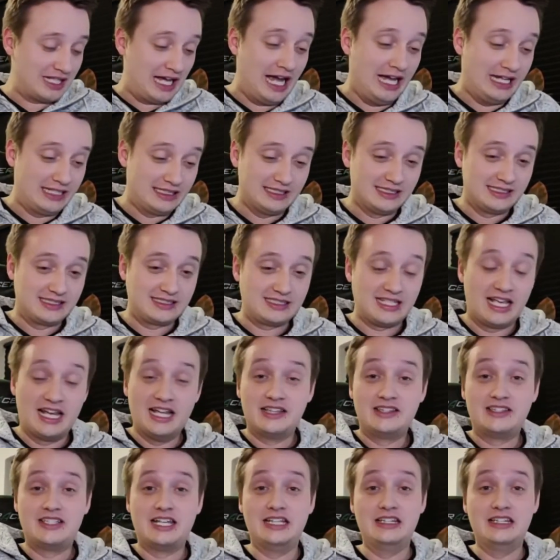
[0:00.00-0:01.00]
Titans
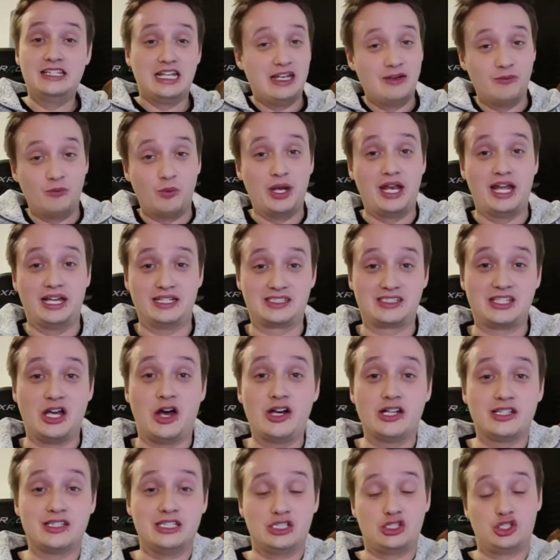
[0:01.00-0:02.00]
than than when I
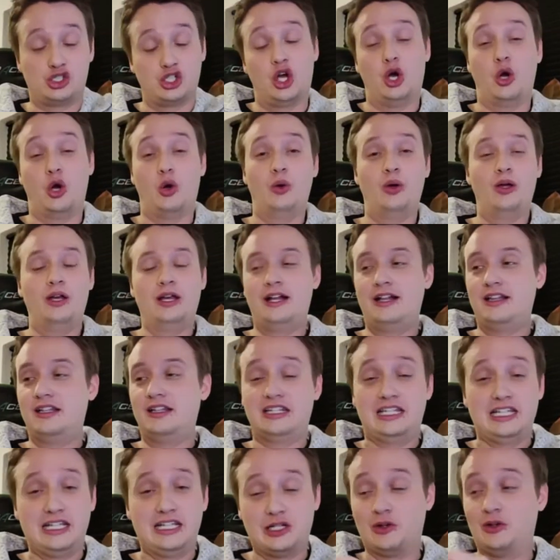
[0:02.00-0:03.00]
started the show.
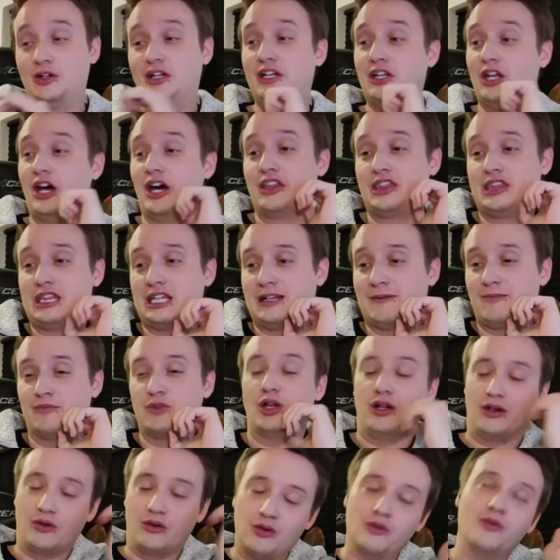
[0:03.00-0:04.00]
Literally nothing.
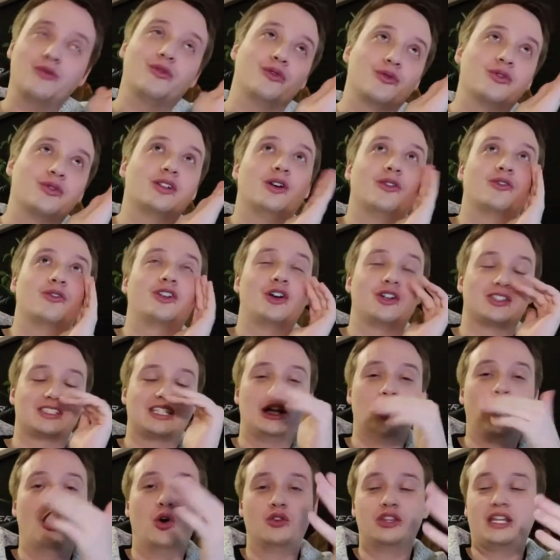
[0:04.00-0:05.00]
Of course, I
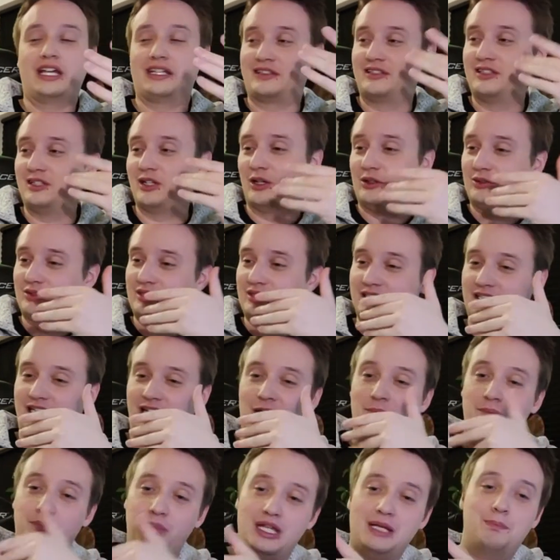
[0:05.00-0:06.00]
know that you know there
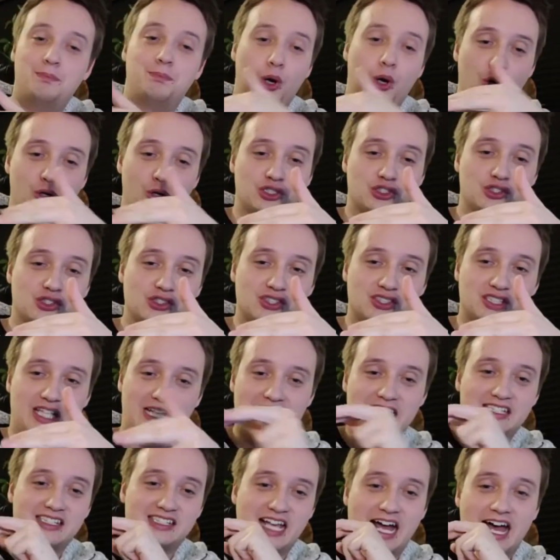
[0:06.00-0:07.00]
can be persons
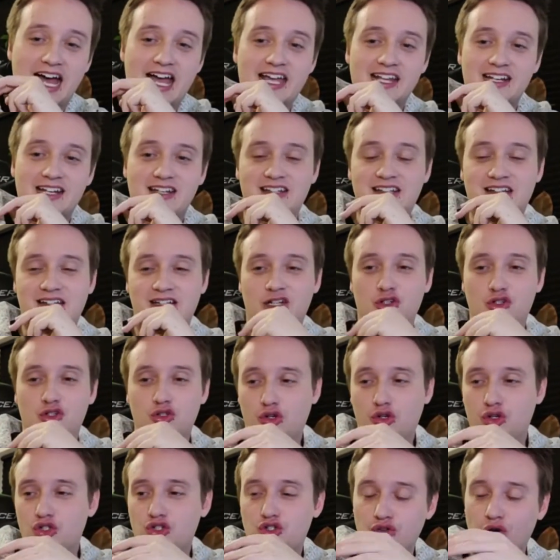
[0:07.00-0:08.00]
inside that can
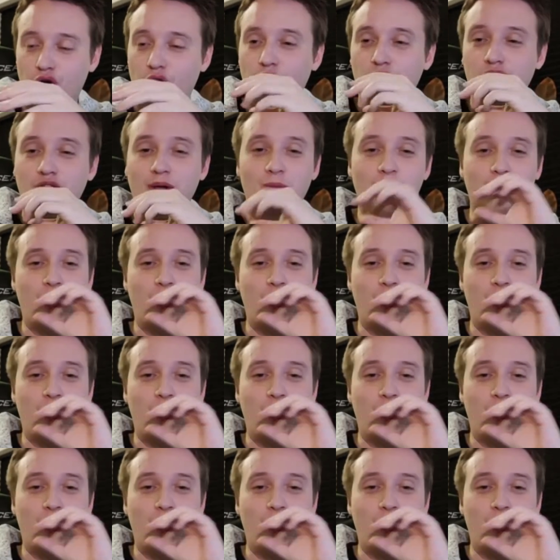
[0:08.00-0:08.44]
control them,